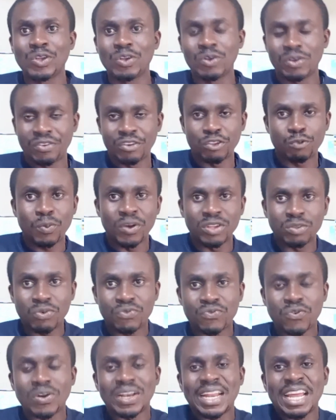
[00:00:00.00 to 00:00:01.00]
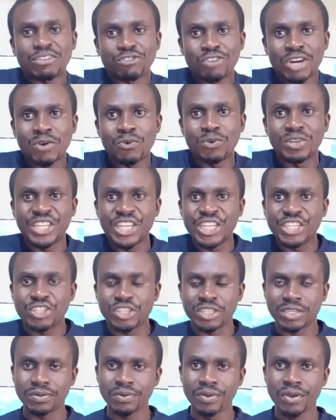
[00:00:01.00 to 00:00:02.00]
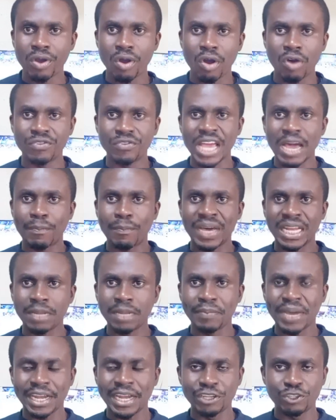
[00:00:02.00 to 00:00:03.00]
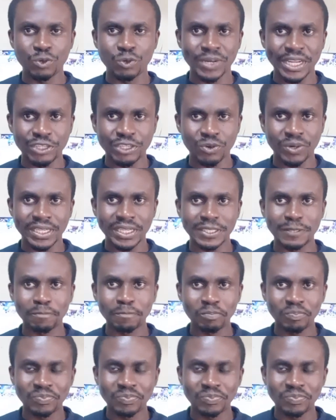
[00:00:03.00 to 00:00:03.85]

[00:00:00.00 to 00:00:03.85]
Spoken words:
responsible for lateral rotation of the upper limb at the shoulder joint.